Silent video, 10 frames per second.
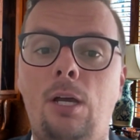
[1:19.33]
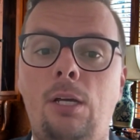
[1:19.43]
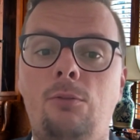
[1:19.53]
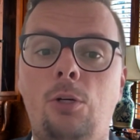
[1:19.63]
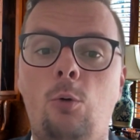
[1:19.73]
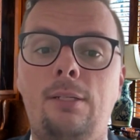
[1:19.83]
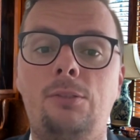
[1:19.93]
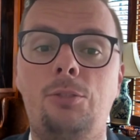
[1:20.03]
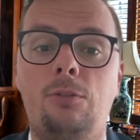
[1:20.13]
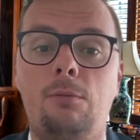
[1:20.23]
and
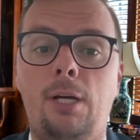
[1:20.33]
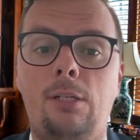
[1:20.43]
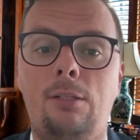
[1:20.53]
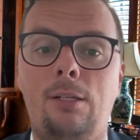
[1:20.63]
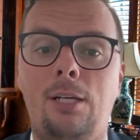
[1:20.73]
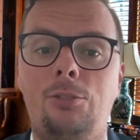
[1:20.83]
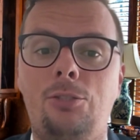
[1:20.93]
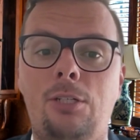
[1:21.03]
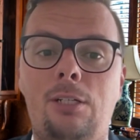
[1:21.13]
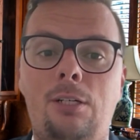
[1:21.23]
request to remain in the
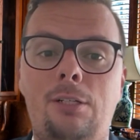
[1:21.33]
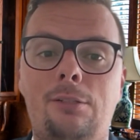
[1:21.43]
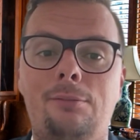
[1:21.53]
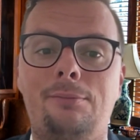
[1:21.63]
country legally.